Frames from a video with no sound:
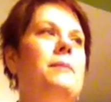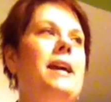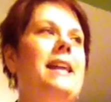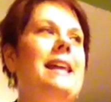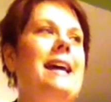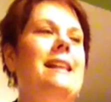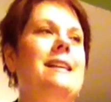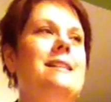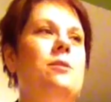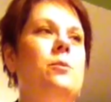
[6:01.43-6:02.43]
And that
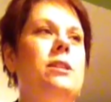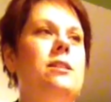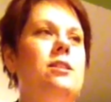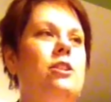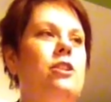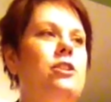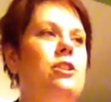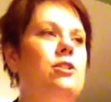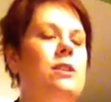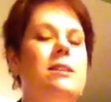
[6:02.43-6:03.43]
lesson was to learn
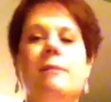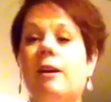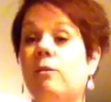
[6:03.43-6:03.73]
to trust my